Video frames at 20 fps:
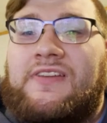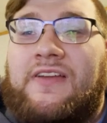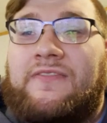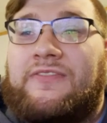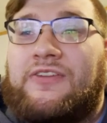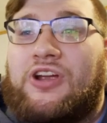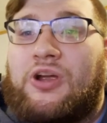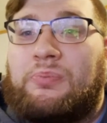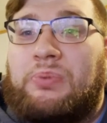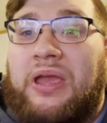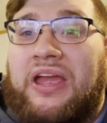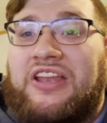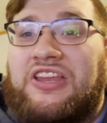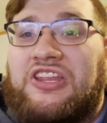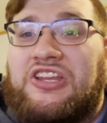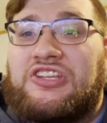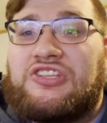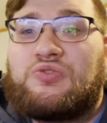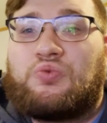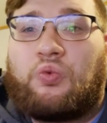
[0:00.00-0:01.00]
if your
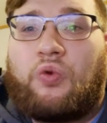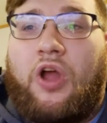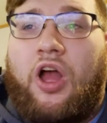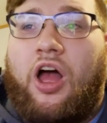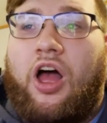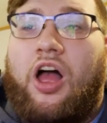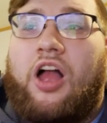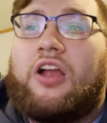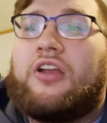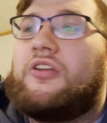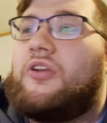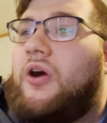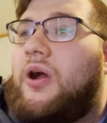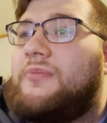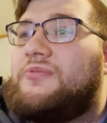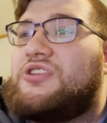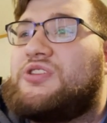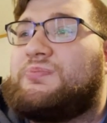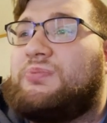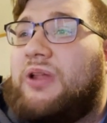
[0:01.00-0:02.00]
opinion is wrong. No,
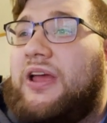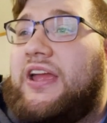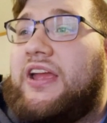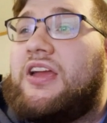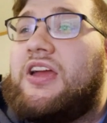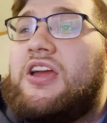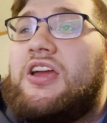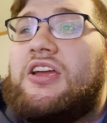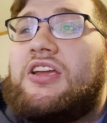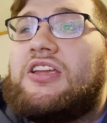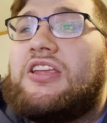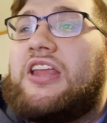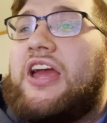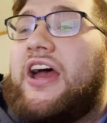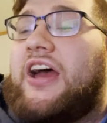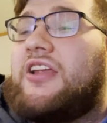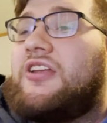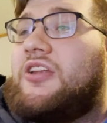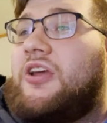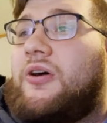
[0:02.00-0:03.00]
I'm just playing.
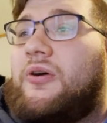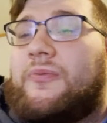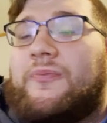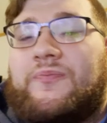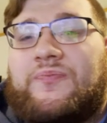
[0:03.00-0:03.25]
Yeah, no.